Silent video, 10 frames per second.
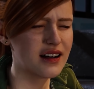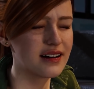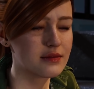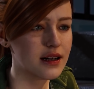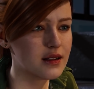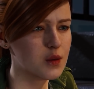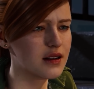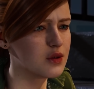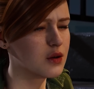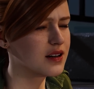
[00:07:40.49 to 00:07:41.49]
we are
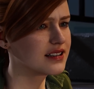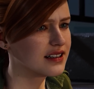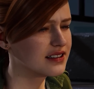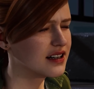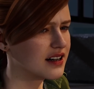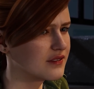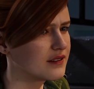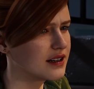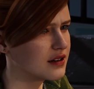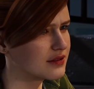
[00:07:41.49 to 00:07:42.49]
continued to be
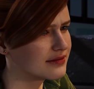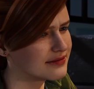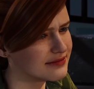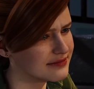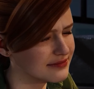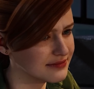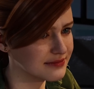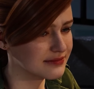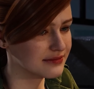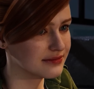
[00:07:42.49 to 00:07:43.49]
interested in
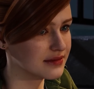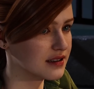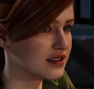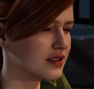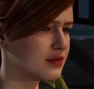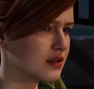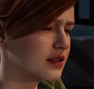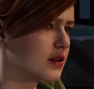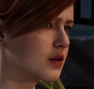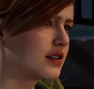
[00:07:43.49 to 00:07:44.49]
actually producing
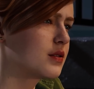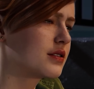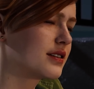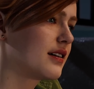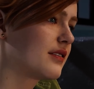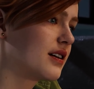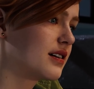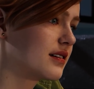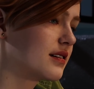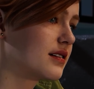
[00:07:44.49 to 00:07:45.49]
our own semiconductors
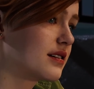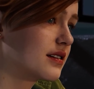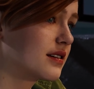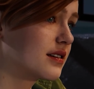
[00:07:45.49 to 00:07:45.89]
and whatnot,